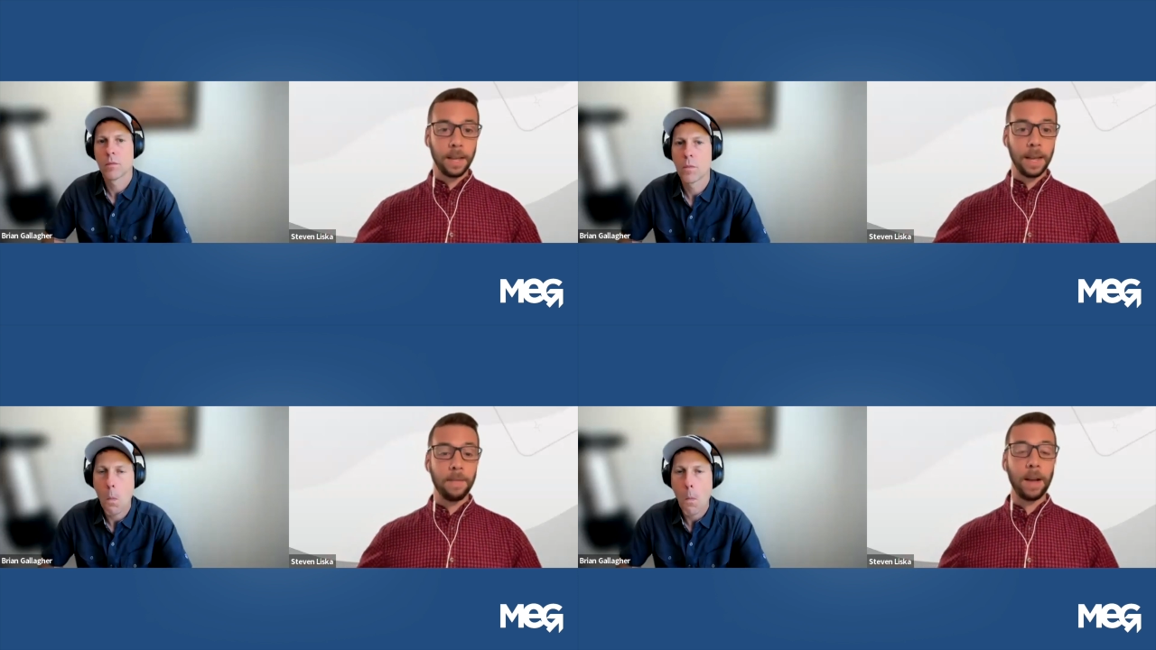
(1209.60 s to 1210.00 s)
Speaker 1: they
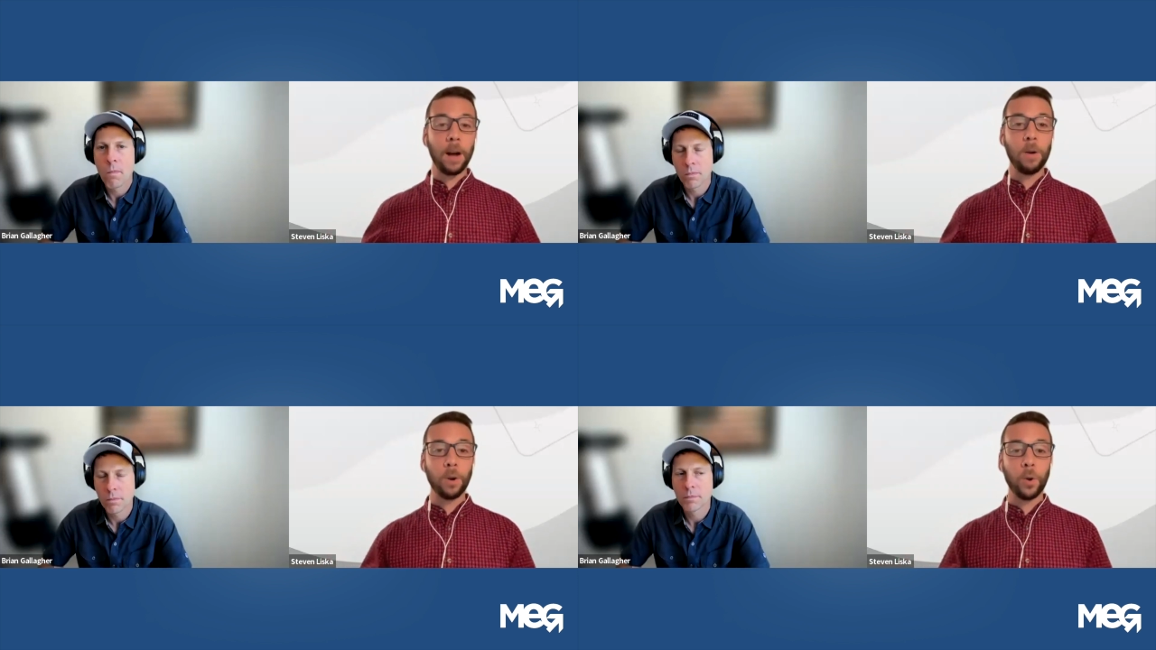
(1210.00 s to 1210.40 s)
have?
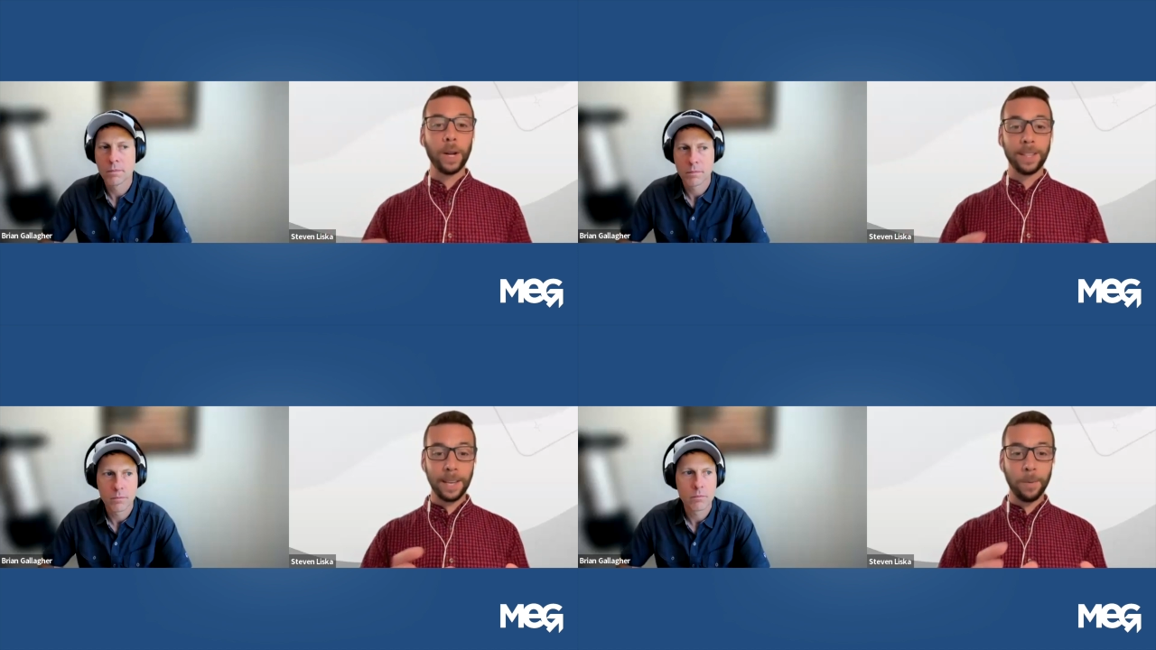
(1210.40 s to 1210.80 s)
How
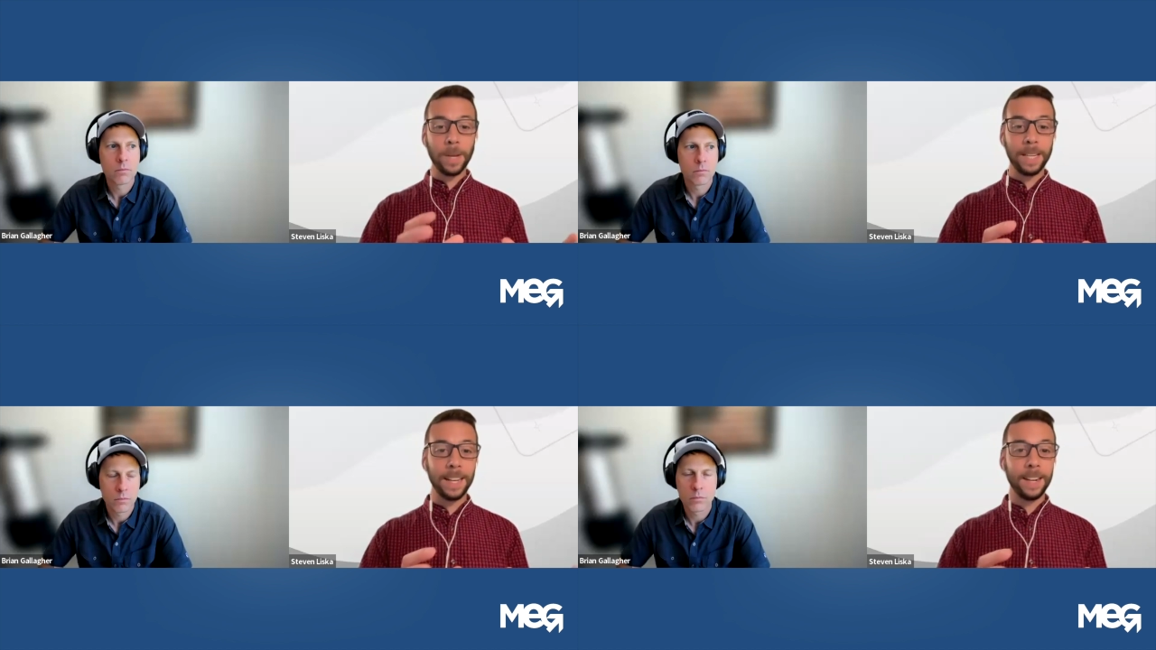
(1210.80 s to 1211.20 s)
quickly can we
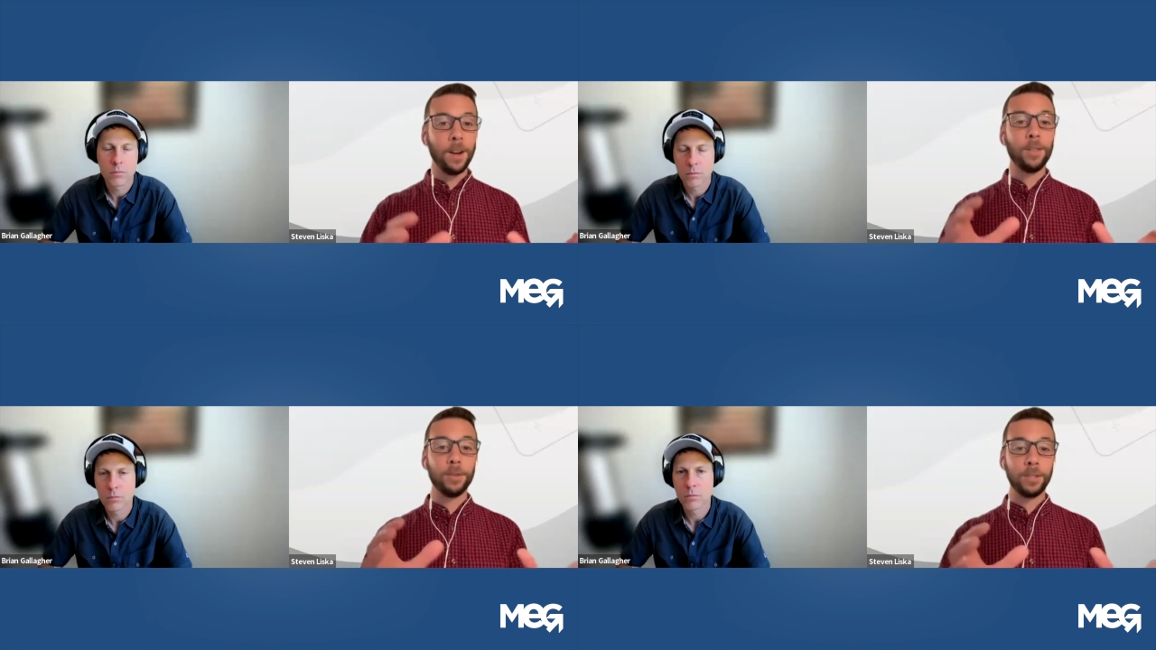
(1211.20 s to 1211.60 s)
get
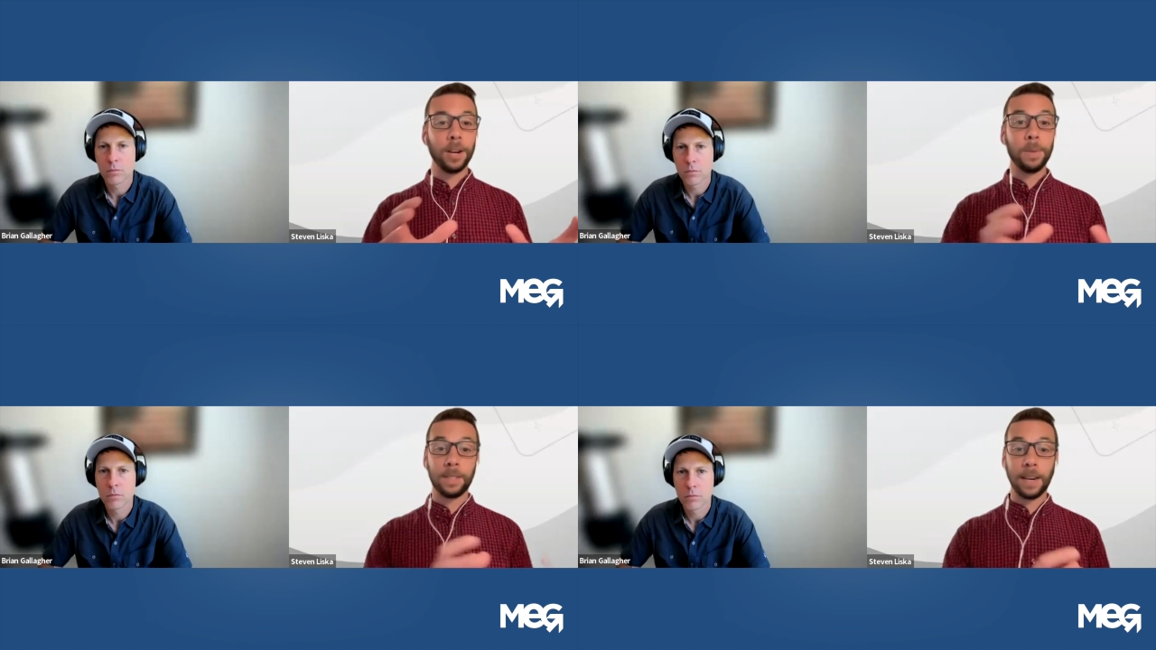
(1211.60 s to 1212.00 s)
all those
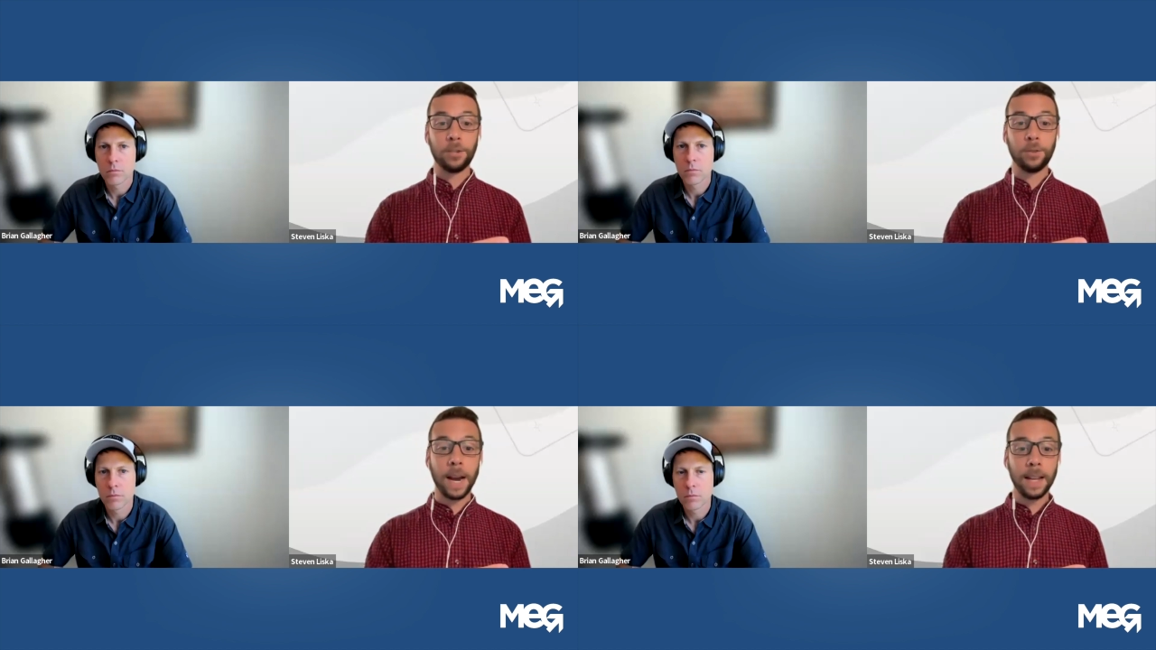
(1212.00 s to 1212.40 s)
therapists on a
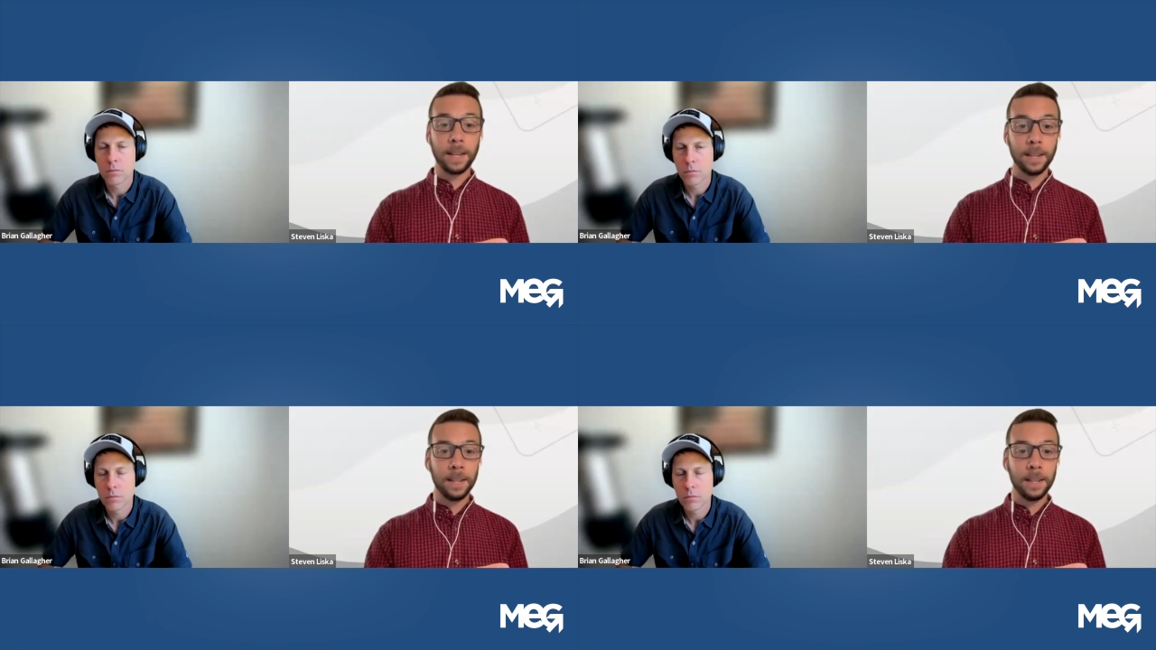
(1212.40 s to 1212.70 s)
training?